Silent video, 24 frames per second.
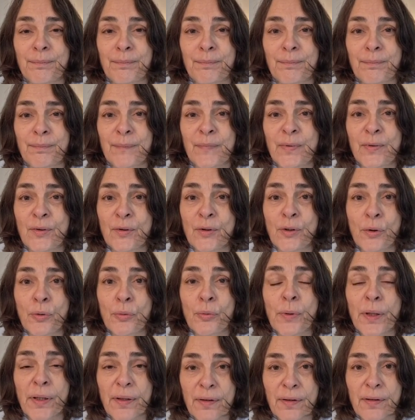to go
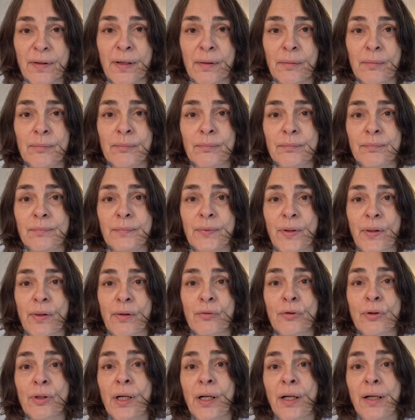with them
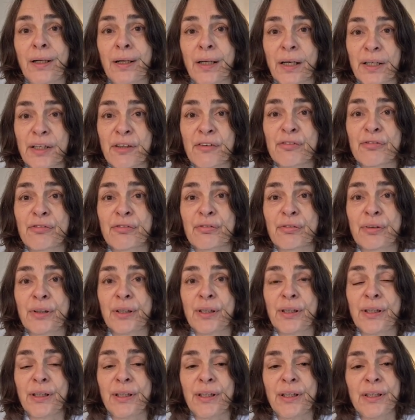through their life
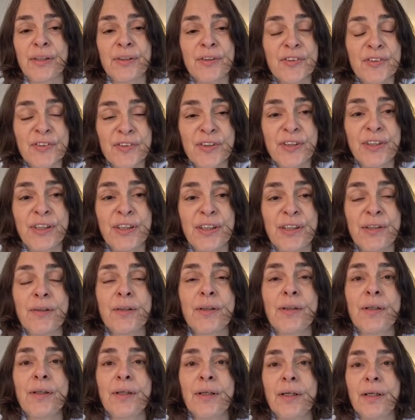and see
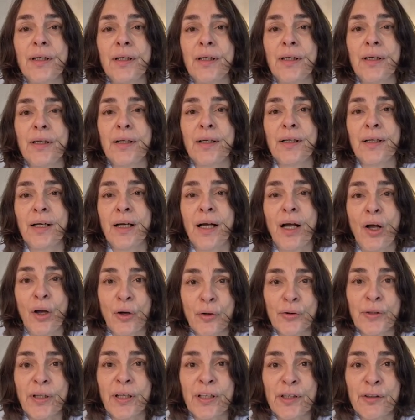how
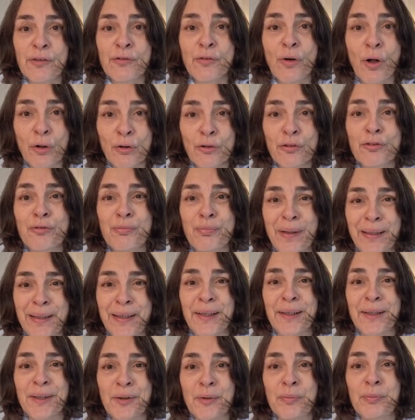they evolve by
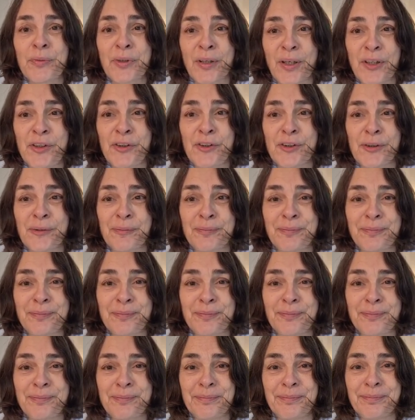adaptation.
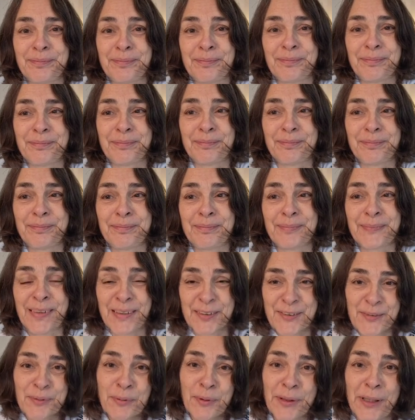That's
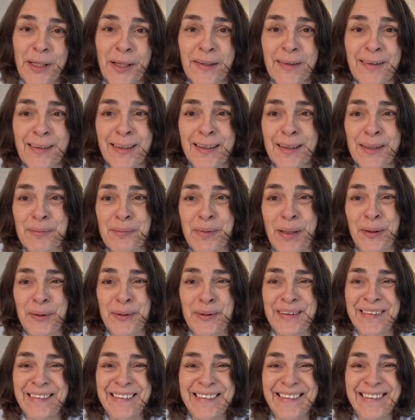what I think about
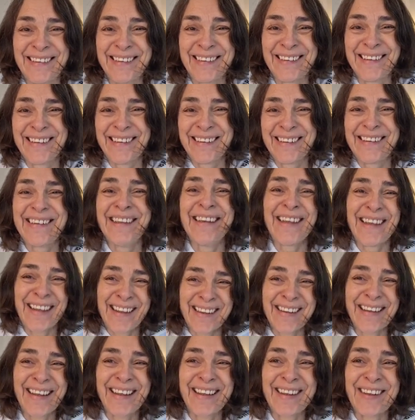it.
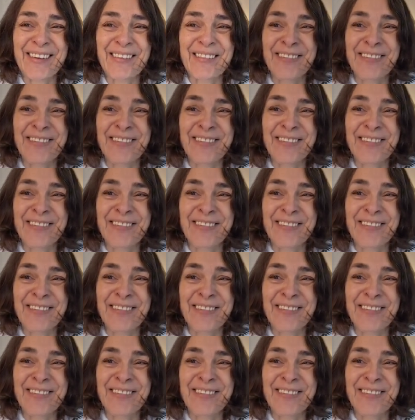Thank you.